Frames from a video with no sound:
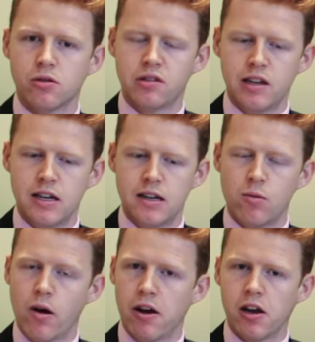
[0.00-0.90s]
we shall see
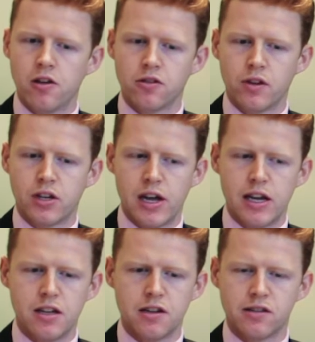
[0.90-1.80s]
where it goes on the
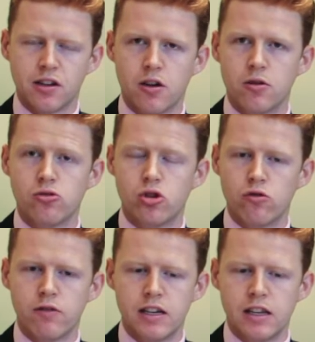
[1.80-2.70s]
day. So
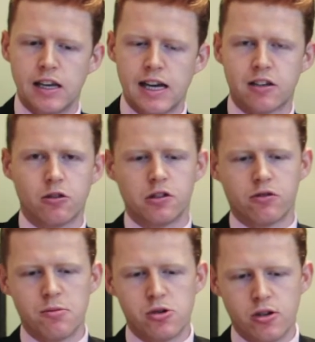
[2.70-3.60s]
do read the catalogue
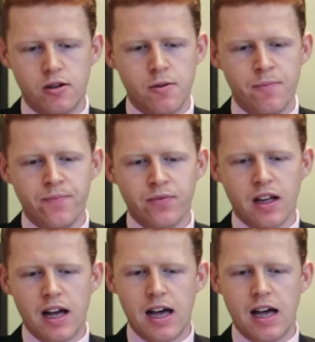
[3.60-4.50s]
description.
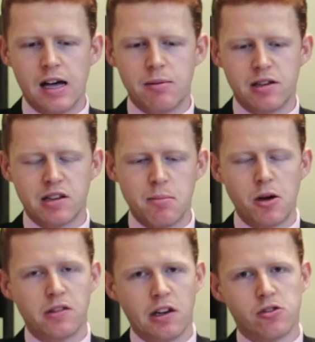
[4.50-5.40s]
It's a
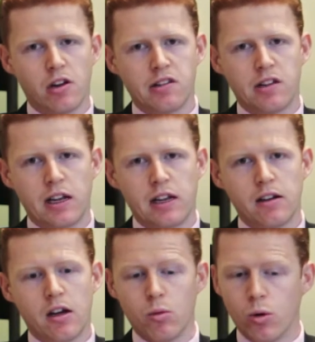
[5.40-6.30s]
most
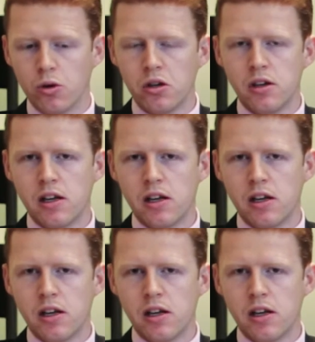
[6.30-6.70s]
interesting award.